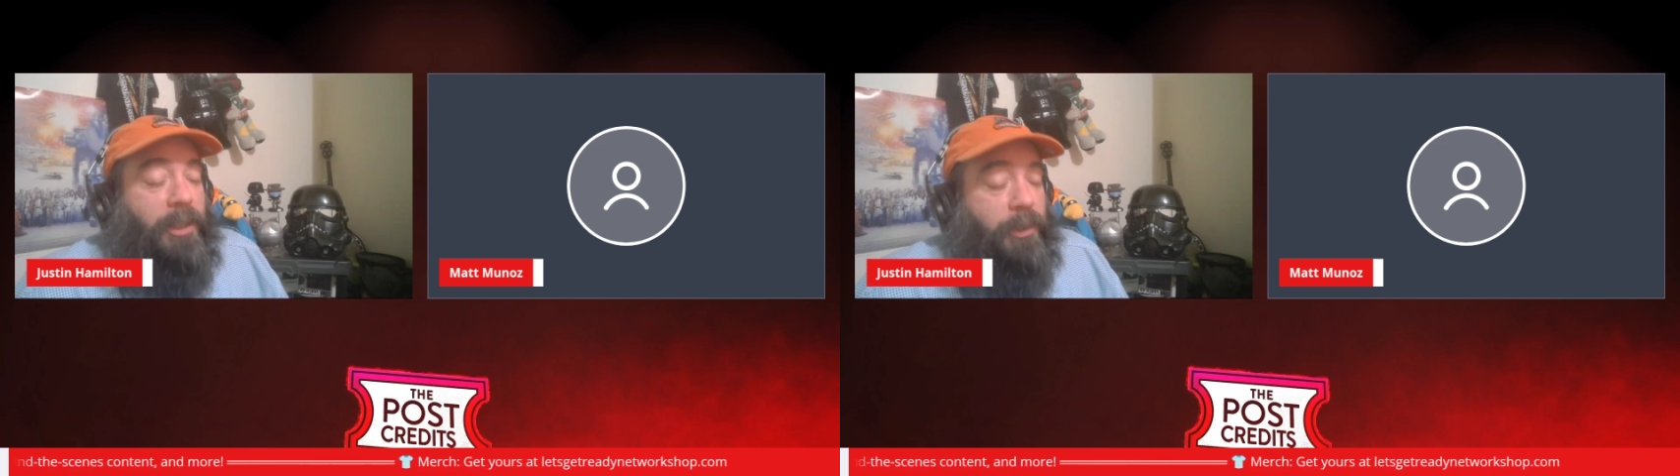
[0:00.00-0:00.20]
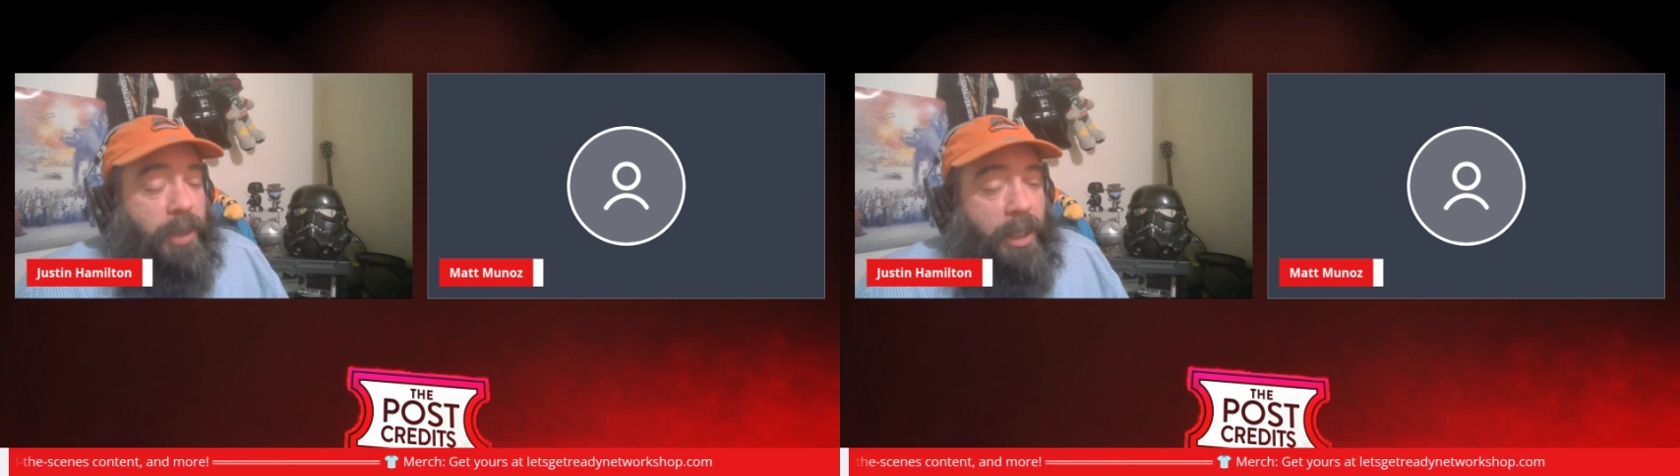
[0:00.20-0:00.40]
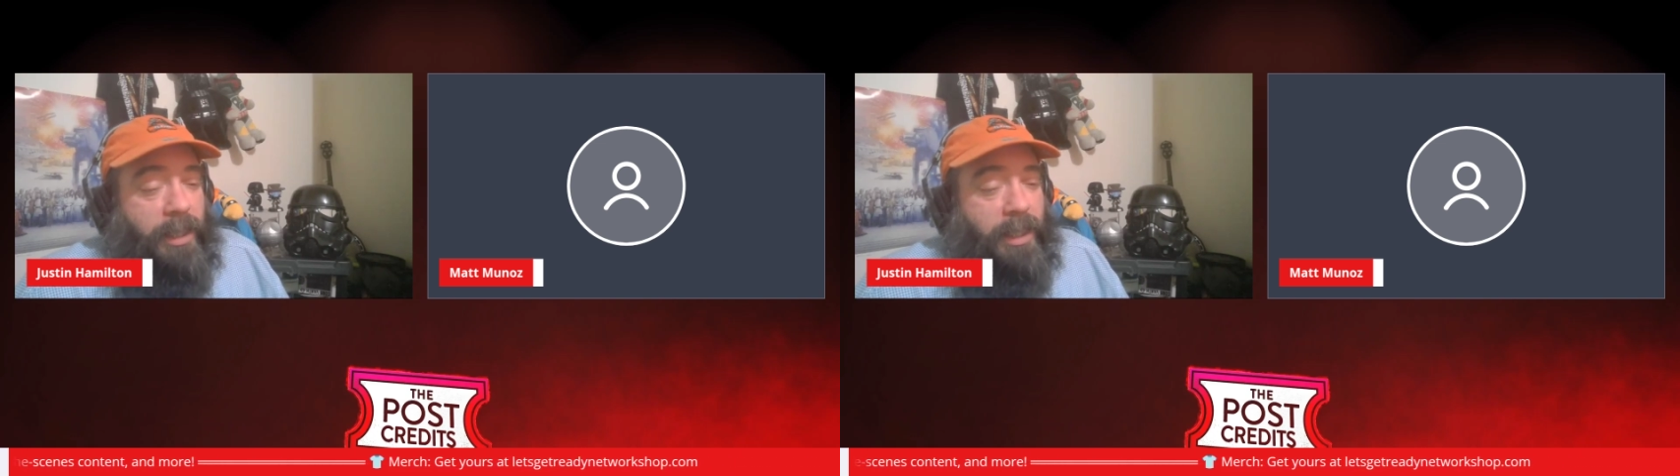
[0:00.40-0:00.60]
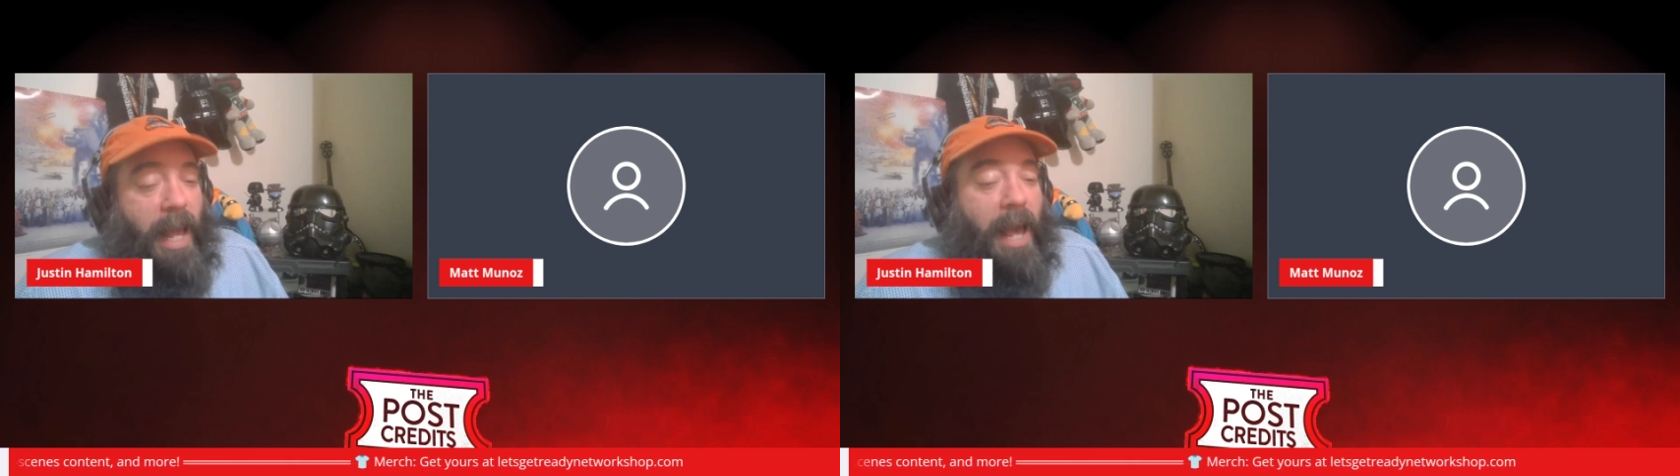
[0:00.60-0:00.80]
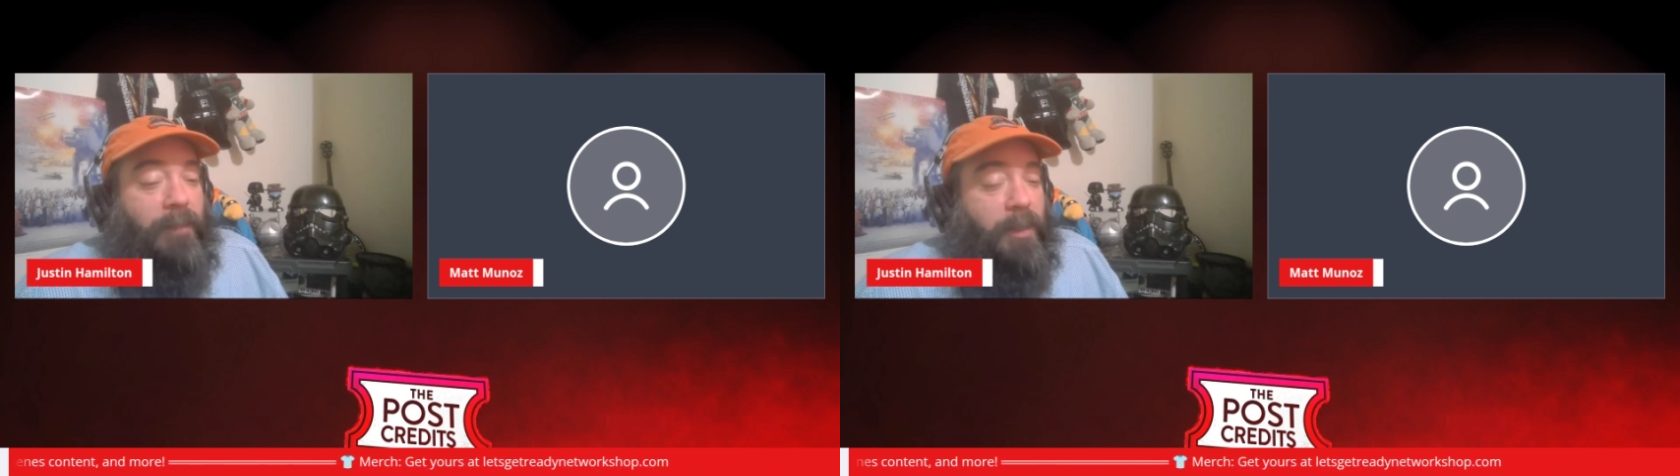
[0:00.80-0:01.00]
So she doesn't
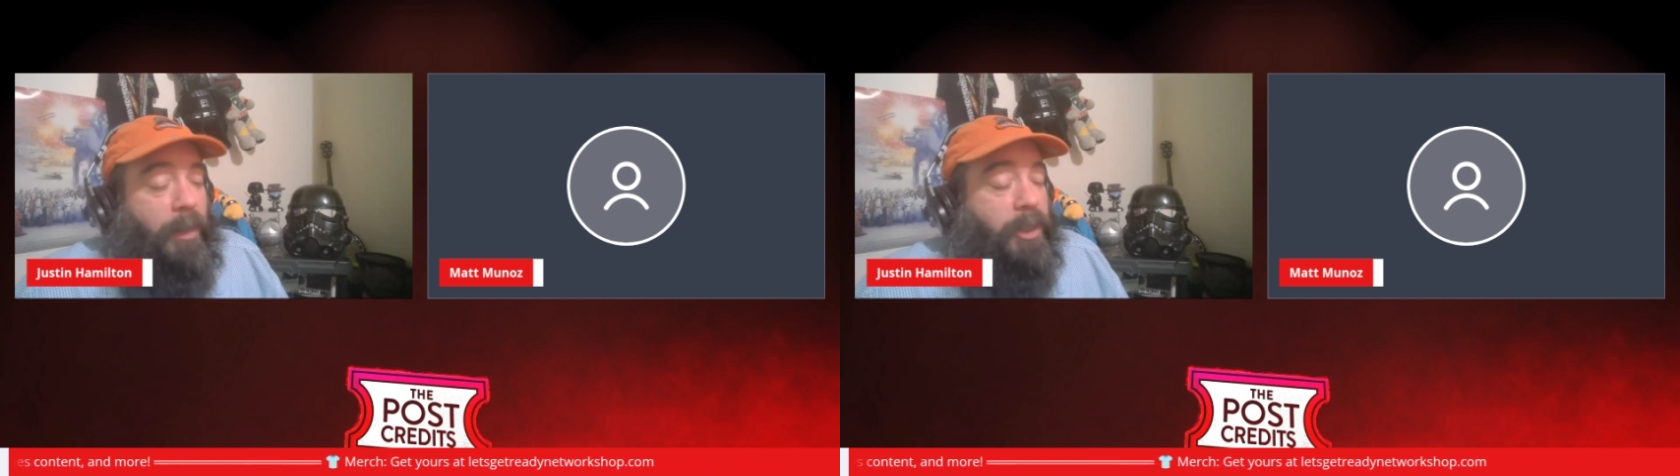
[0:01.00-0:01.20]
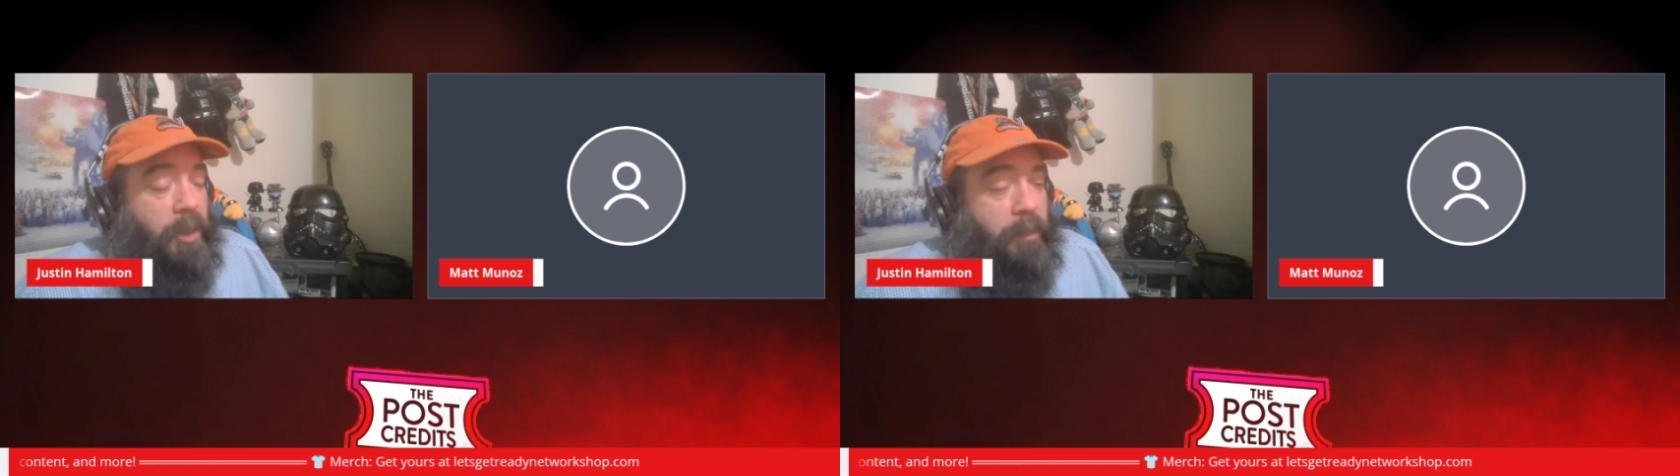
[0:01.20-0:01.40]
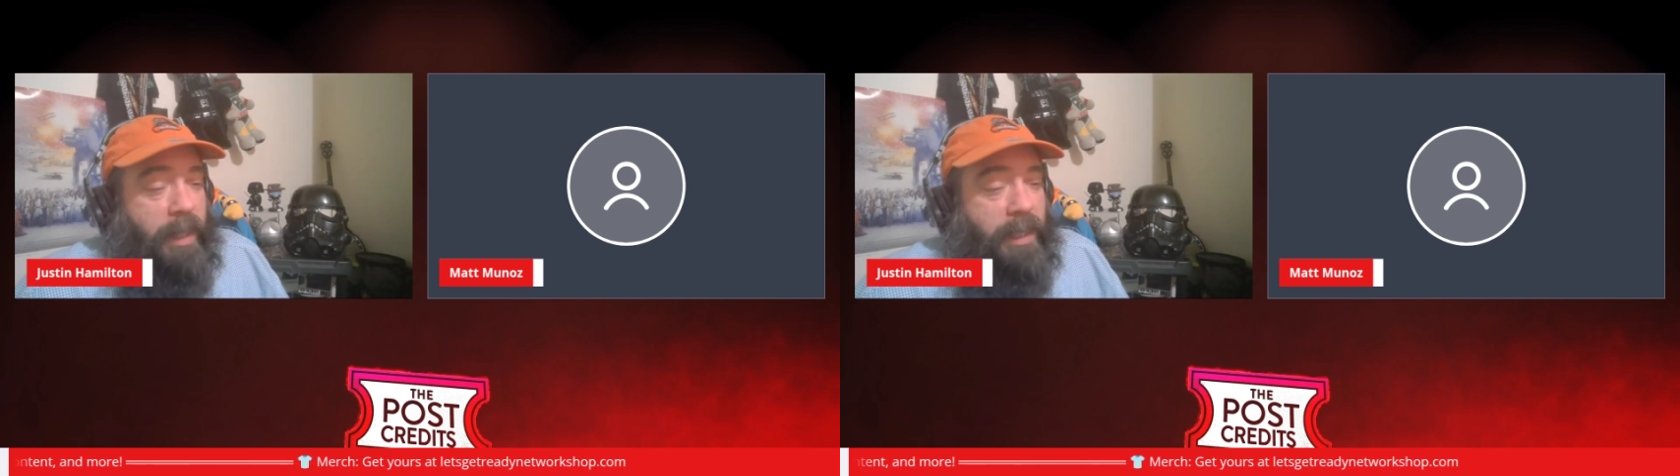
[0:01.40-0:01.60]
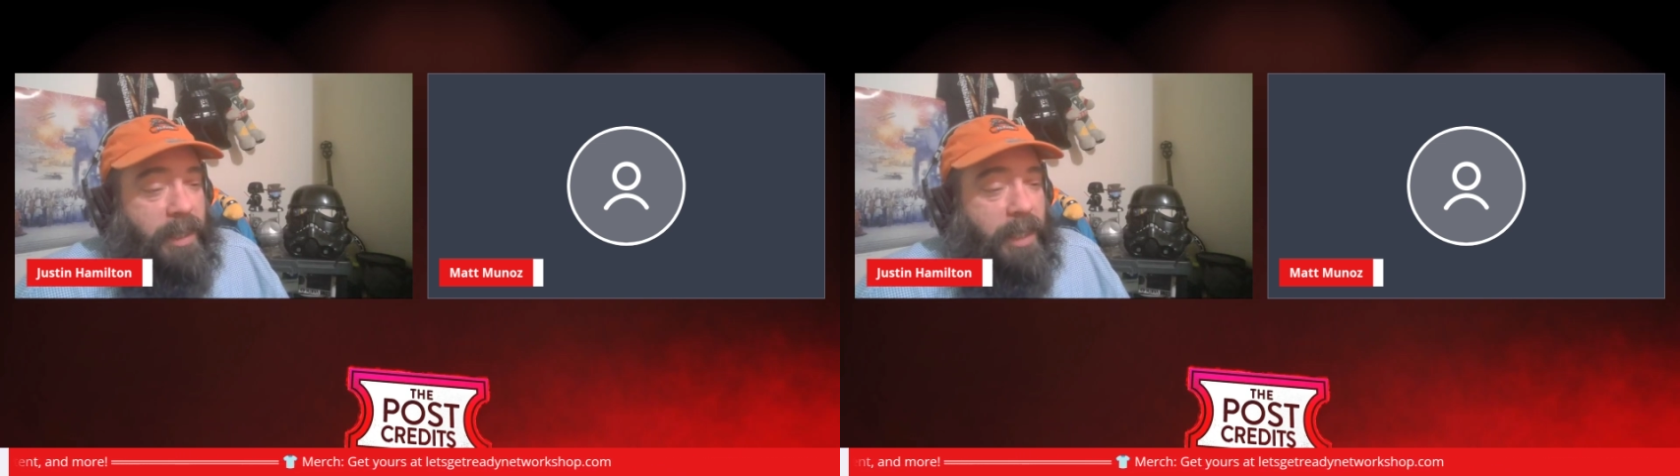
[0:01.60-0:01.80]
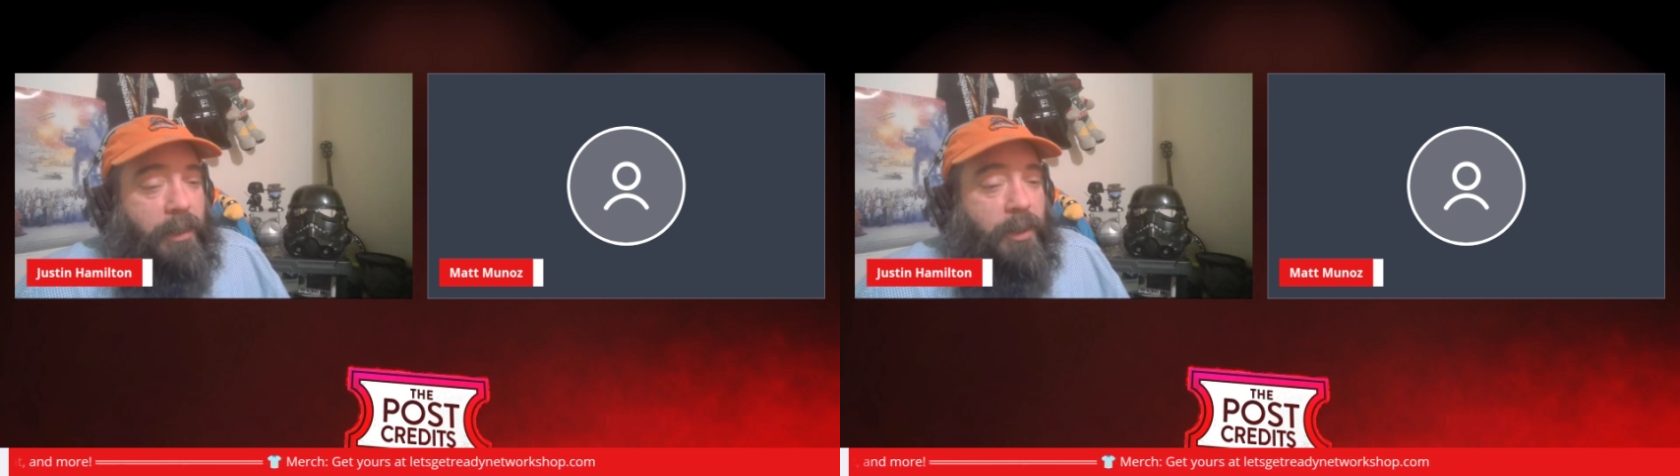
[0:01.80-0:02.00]
have as much experience either.